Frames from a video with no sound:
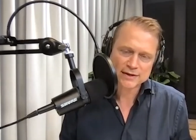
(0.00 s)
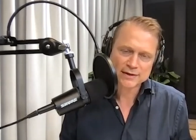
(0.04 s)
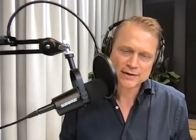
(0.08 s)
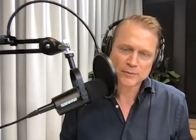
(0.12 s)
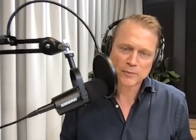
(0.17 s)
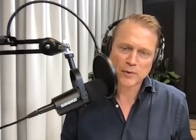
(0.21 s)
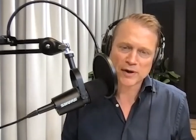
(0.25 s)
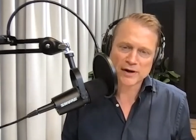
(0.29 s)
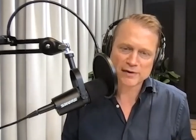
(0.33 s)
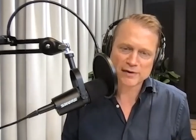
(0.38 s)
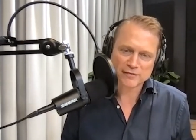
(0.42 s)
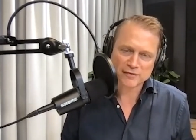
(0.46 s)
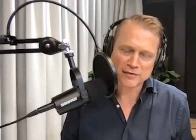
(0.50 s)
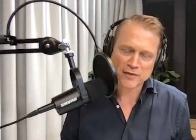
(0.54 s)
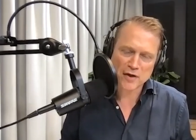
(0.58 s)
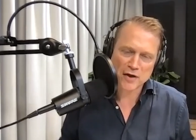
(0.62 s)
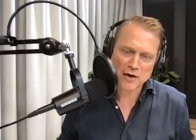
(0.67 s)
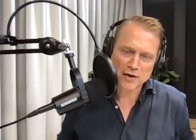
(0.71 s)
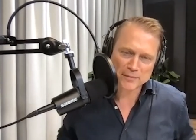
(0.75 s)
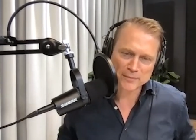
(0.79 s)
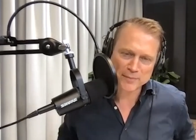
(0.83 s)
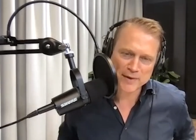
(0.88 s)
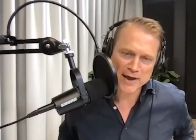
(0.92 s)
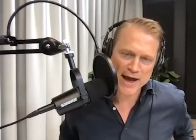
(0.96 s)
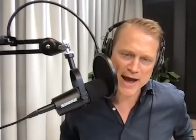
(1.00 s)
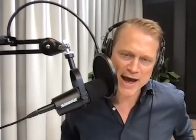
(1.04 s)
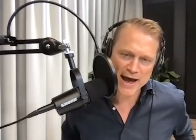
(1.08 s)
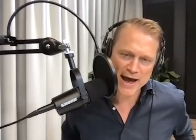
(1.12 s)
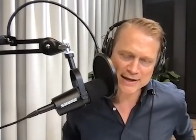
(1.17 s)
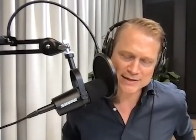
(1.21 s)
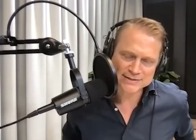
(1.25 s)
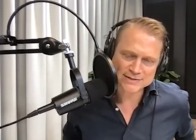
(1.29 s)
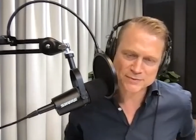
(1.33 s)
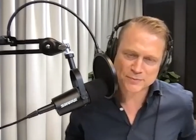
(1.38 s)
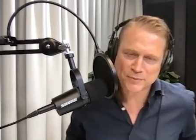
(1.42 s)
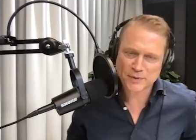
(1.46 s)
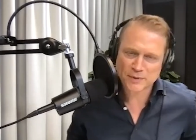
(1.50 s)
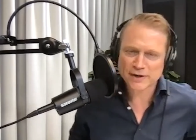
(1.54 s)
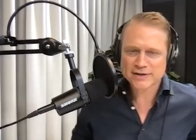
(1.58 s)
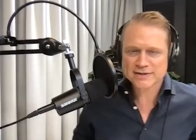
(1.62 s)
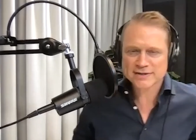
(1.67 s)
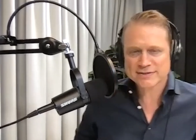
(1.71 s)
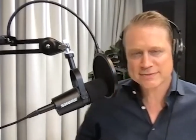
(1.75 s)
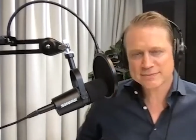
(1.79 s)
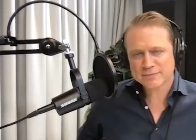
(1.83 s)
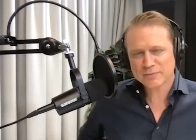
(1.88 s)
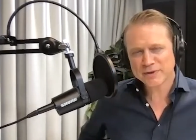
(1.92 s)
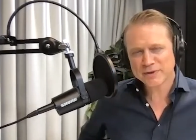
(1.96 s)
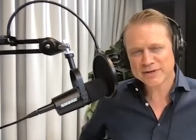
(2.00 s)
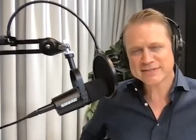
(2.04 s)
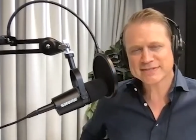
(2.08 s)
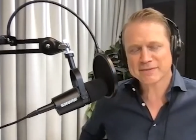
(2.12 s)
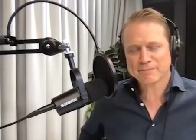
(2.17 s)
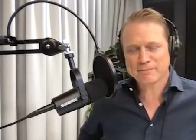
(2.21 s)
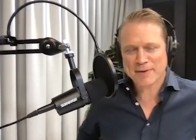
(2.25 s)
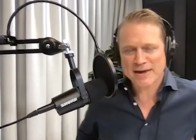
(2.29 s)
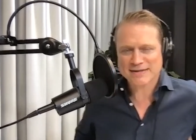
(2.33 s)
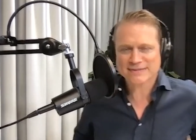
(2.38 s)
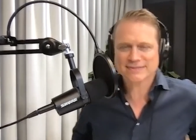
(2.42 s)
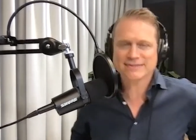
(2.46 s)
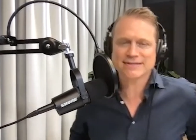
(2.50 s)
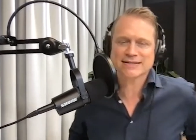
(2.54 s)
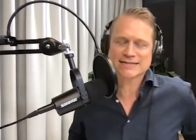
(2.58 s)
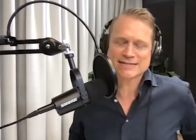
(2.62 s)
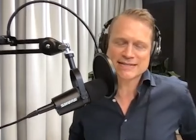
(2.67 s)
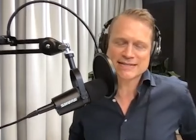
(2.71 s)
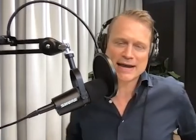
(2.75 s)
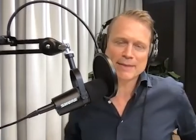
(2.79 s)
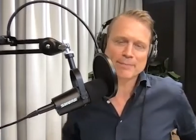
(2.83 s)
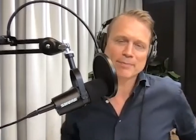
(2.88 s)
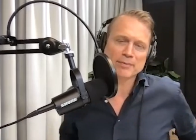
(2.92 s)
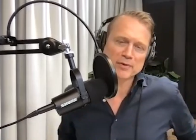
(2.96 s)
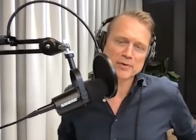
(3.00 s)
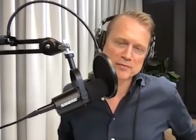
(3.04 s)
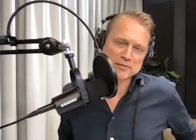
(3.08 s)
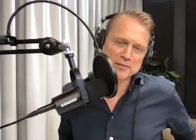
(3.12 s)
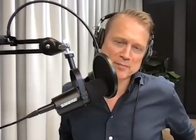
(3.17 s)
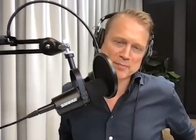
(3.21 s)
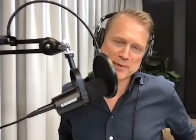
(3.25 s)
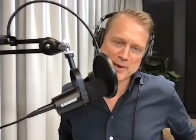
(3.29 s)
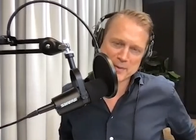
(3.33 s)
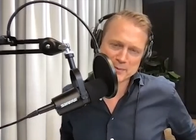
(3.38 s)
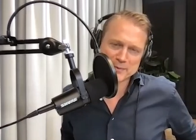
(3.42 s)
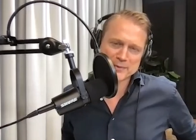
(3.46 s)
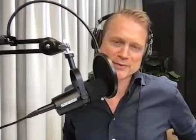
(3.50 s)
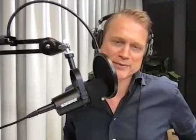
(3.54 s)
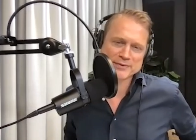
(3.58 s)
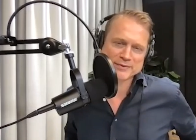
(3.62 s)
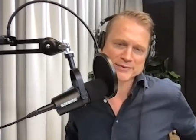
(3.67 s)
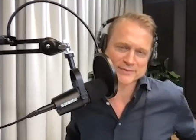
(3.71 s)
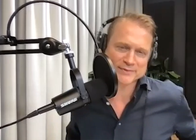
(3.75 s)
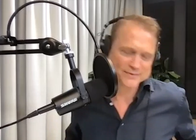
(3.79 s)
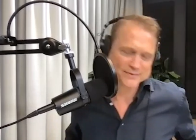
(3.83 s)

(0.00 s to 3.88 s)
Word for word: one of long past, what is, what is the best example of a bubble?